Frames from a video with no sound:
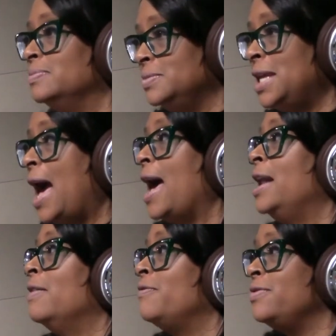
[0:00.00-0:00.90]
Yeah,
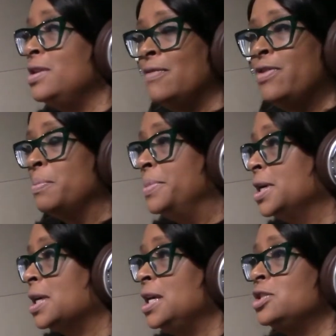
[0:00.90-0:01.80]
and for
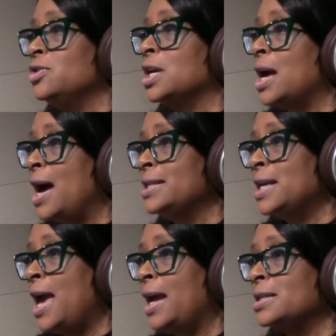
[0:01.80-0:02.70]
bookings, you can
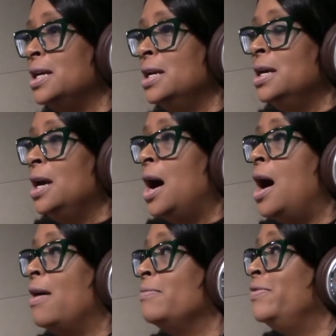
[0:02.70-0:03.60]
contact
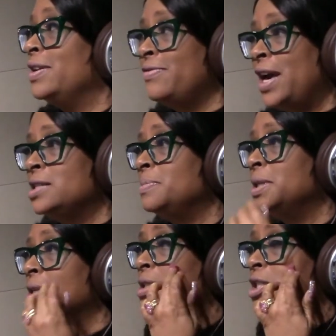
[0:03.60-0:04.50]
via
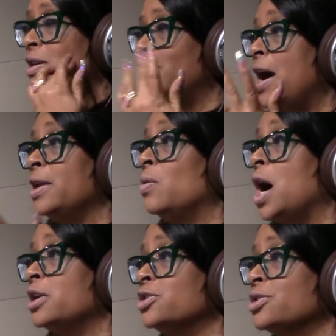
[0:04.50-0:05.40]
Facebook, Giovanni
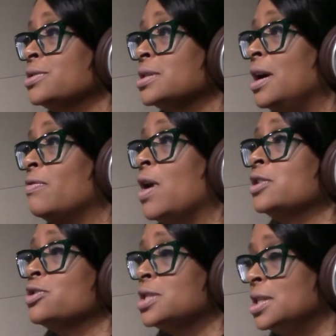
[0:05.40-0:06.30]
Rogers of
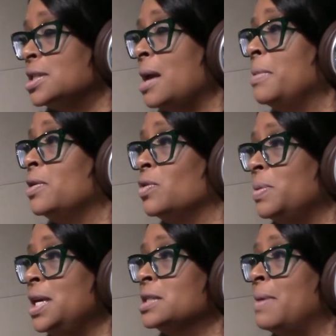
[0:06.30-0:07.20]
Rogers Entertainment Group.
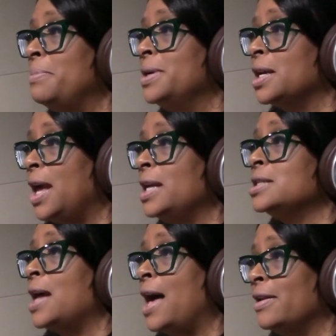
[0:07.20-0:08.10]
He is my booking
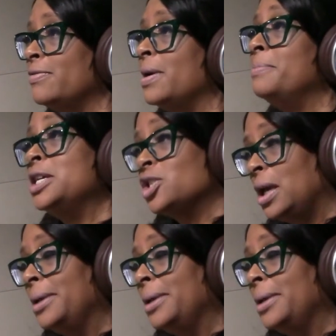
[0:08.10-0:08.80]
agent out of Michigan.